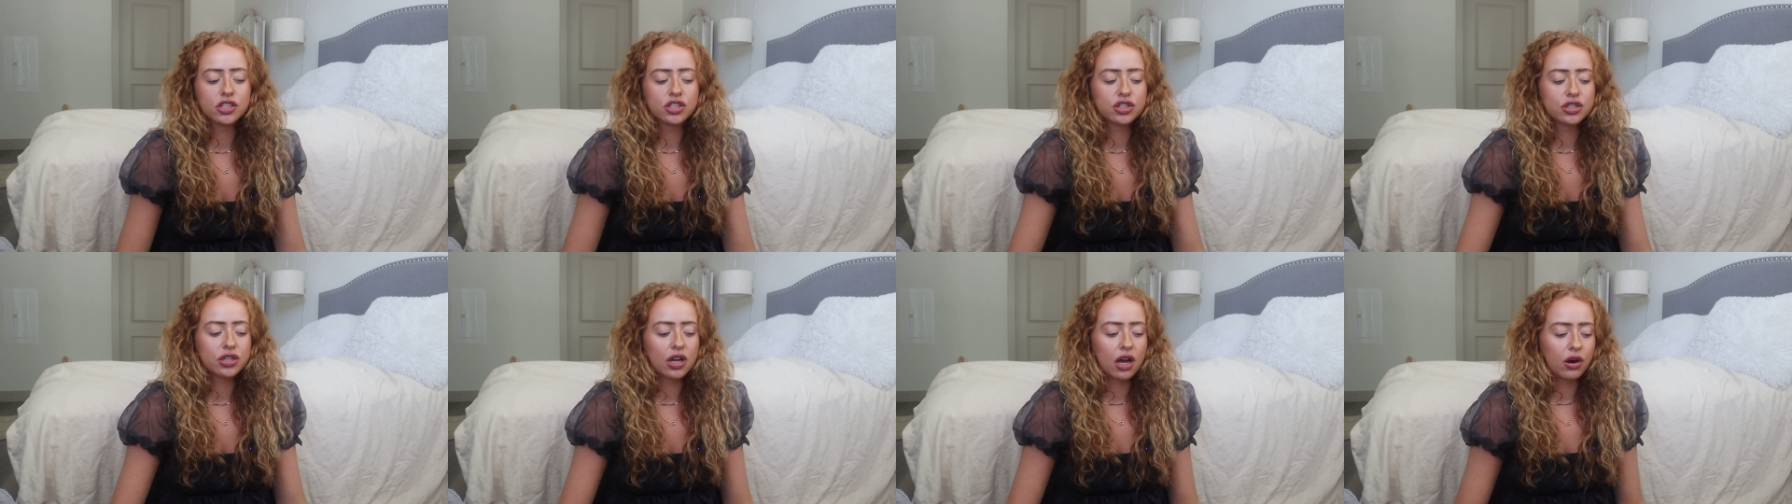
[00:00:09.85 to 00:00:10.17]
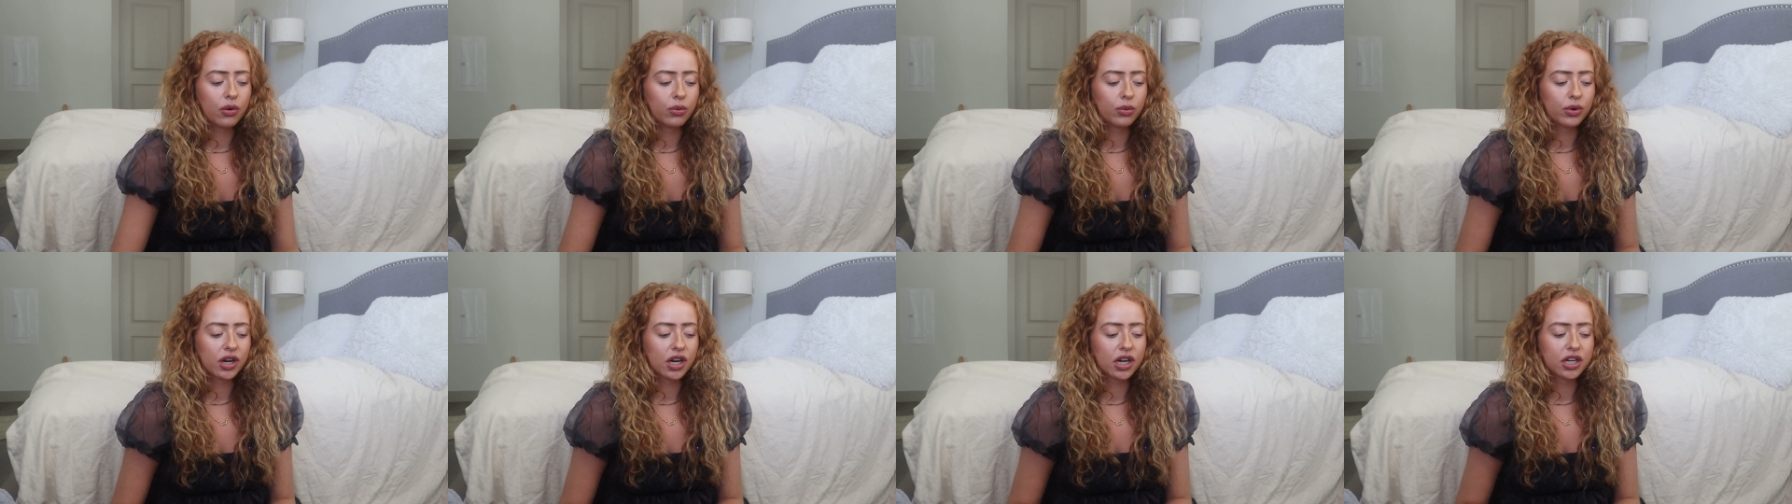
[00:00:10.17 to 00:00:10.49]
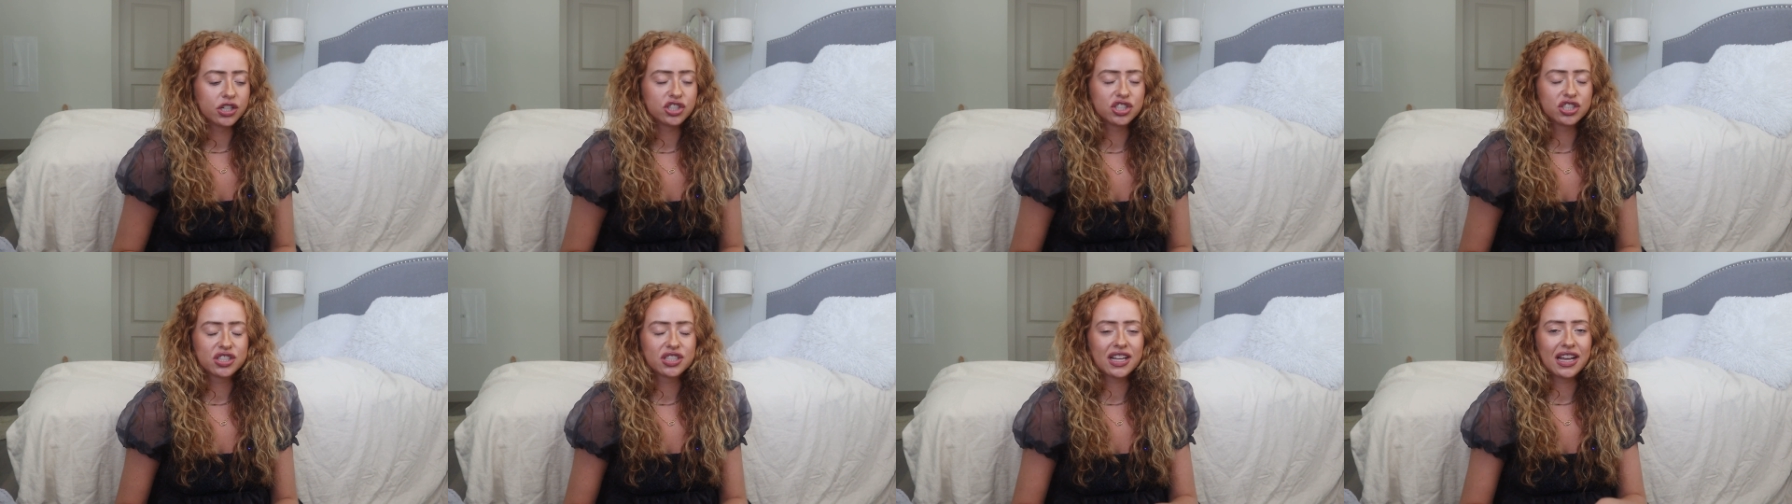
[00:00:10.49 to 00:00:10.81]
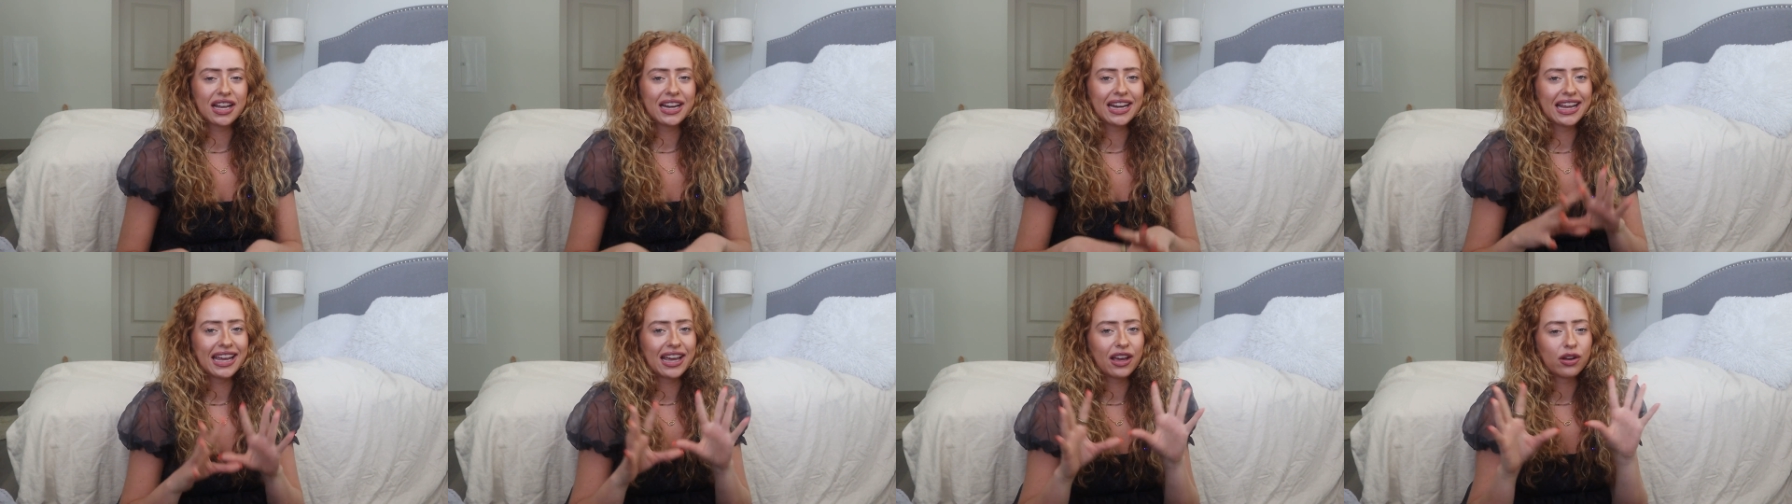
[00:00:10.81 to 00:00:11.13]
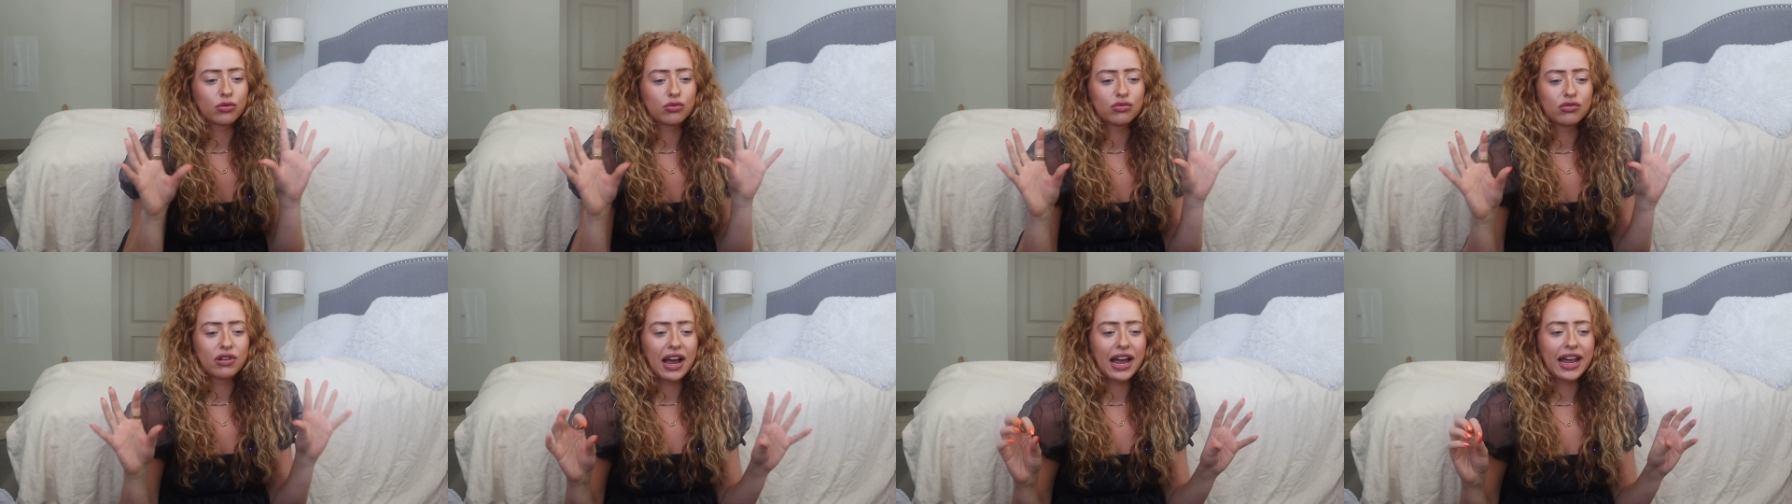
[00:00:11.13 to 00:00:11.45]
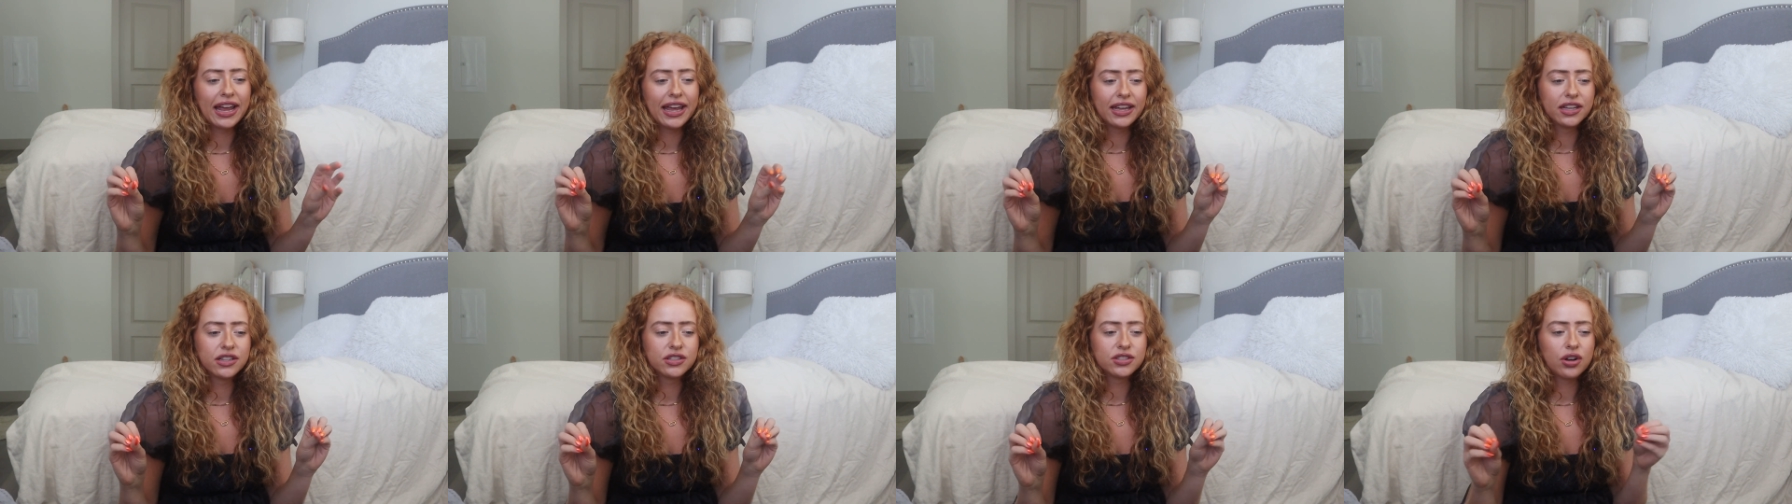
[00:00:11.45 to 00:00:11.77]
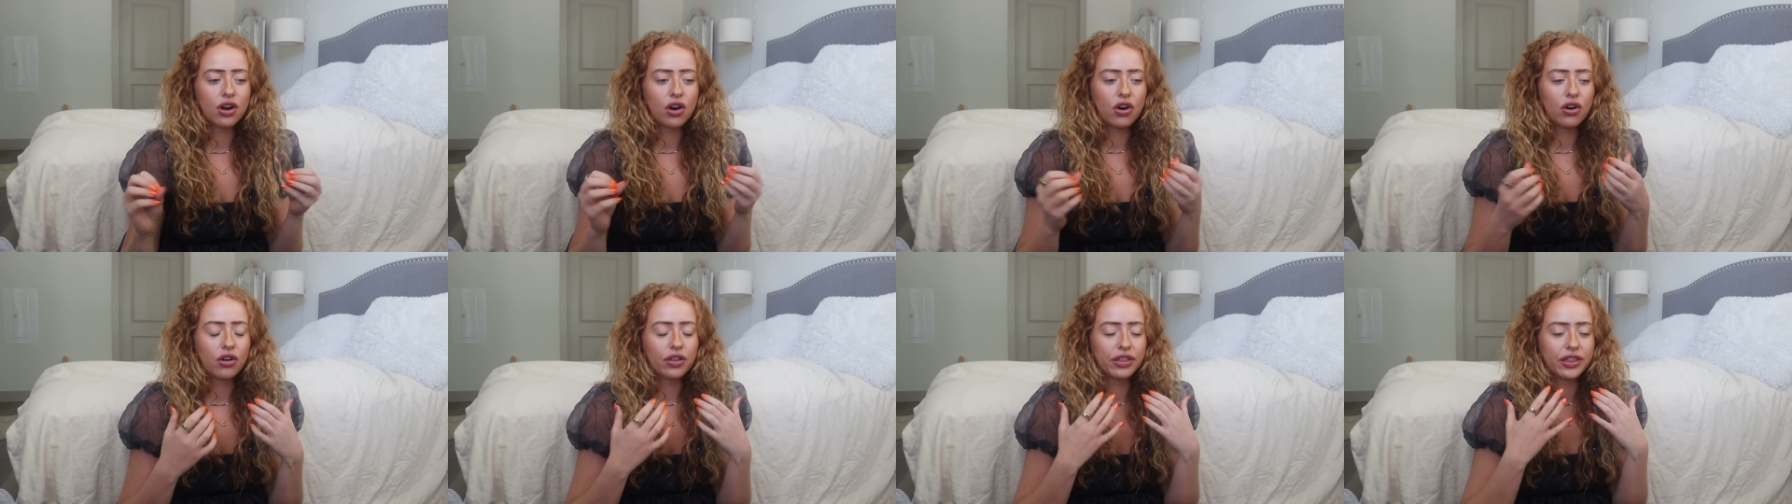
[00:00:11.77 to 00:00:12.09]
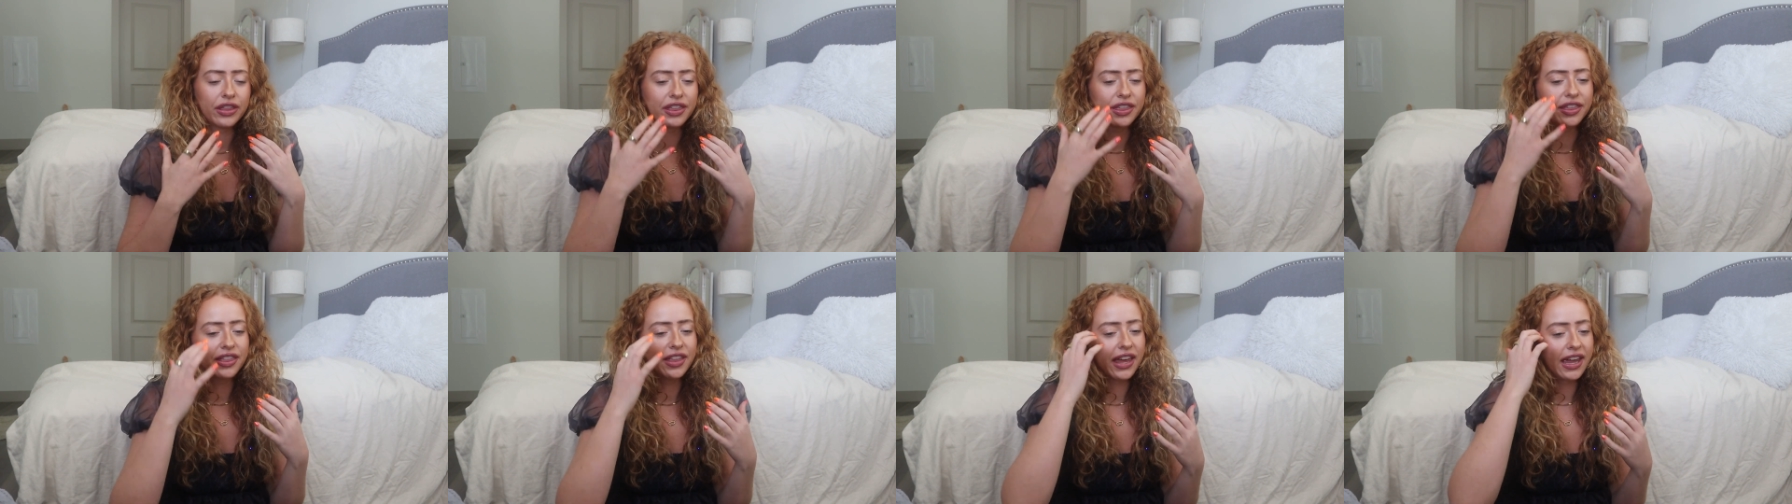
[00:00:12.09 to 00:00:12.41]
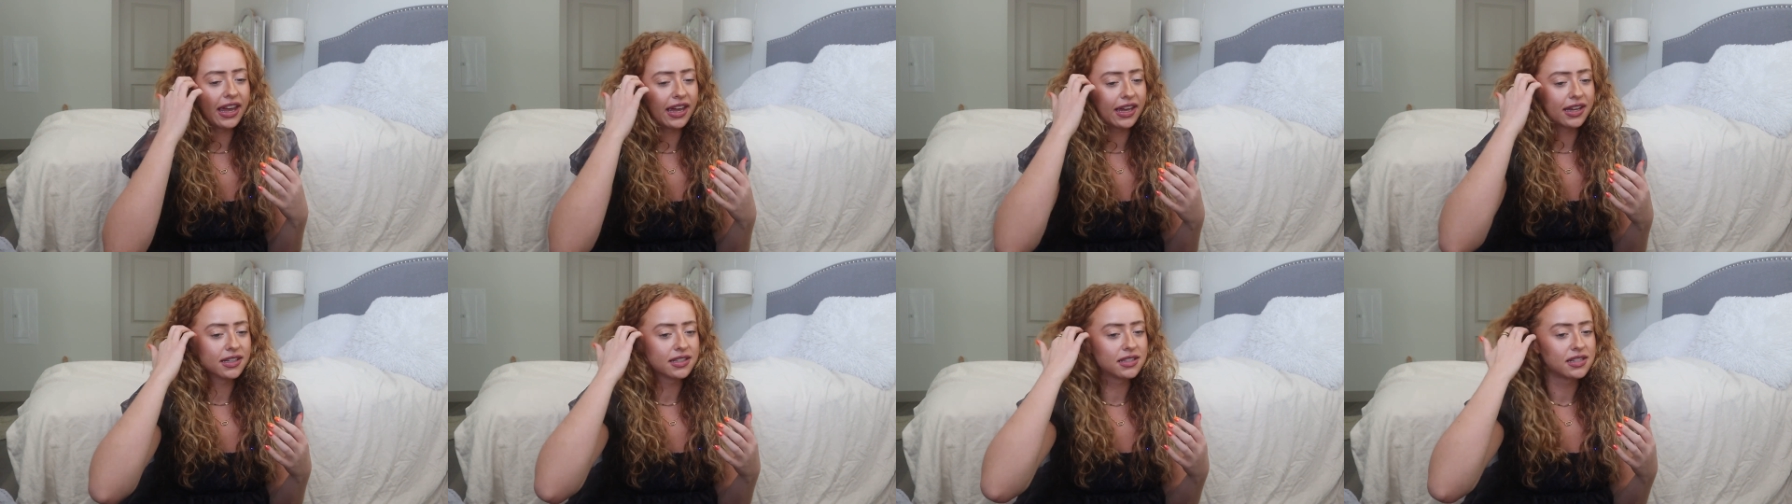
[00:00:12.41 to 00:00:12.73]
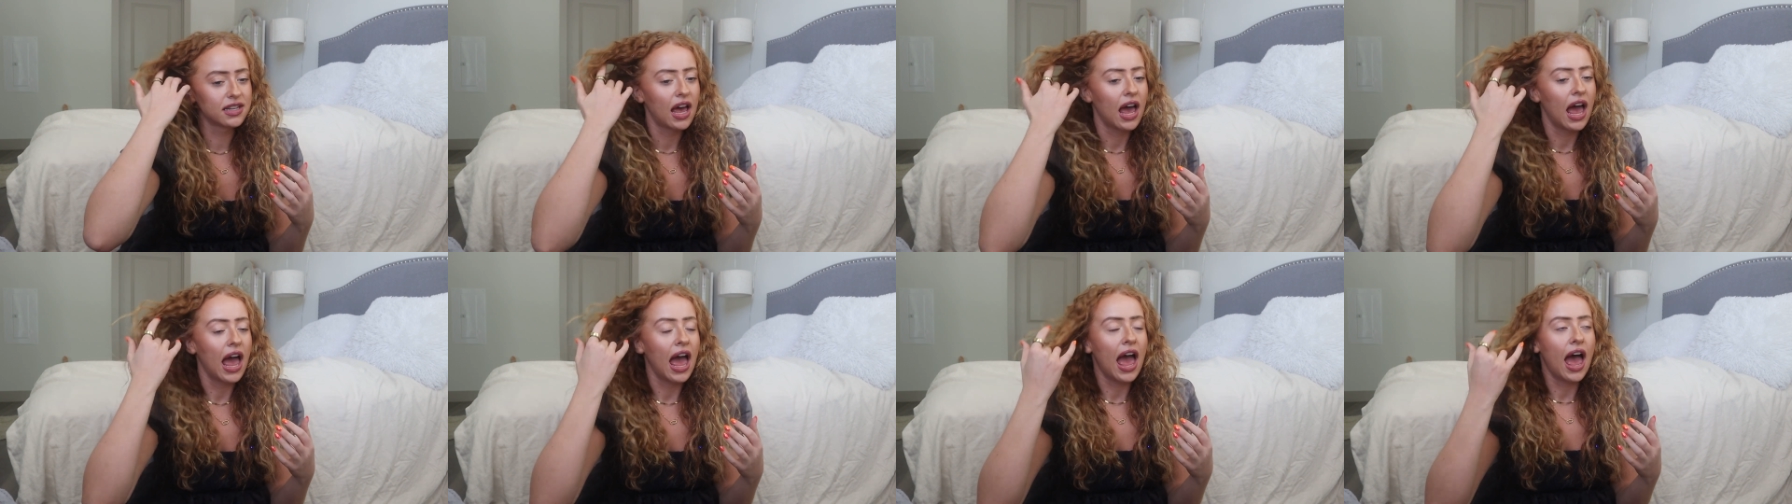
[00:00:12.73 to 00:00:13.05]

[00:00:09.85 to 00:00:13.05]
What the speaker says: So we're just gonna get right into all the things.